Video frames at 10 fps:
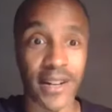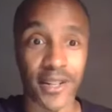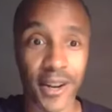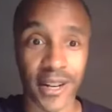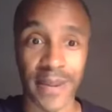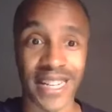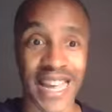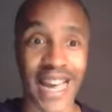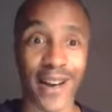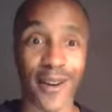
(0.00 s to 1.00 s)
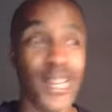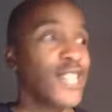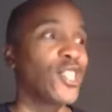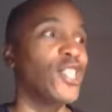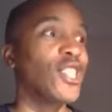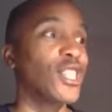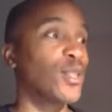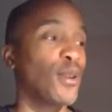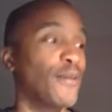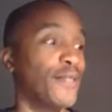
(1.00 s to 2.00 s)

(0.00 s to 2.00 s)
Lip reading: I are talking about now. She just sort of